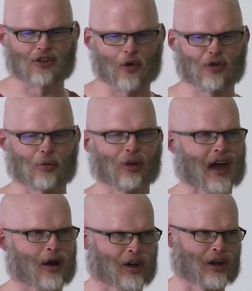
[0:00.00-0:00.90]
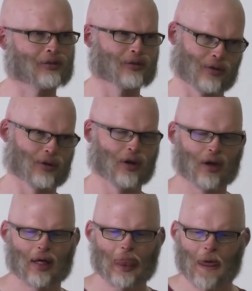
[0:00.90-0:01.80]
so was Bulgarian.
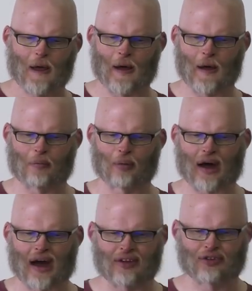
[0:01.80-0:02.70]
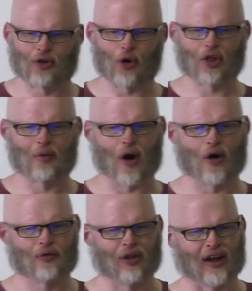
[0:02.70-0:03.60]
But I took them
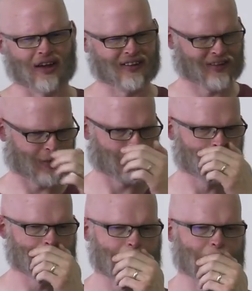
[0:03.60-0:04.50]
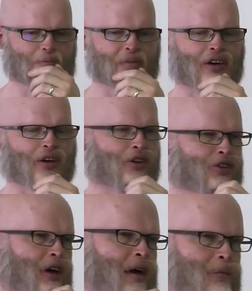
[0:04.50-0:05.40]
off the list because